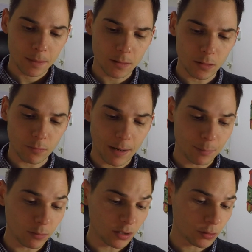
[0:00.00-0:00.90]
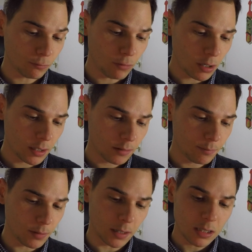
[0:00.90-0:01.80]
The wrapper looks rugged
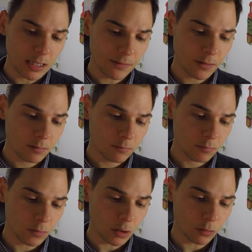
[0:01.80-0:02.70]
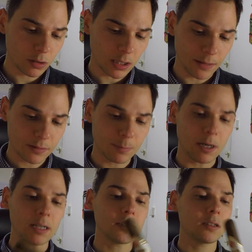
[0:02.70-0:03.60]
but even, no soft
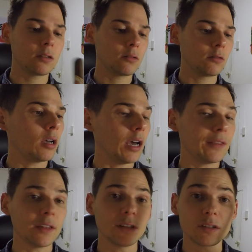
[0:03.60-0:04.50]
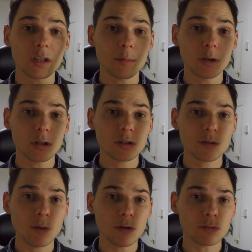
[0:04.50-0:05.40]
spots. I think this is gonna be a good
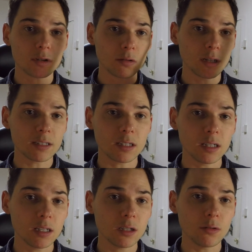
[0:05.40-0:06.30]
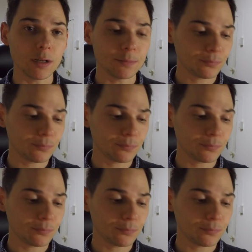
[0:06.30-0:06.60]
smoke, so let's get into it.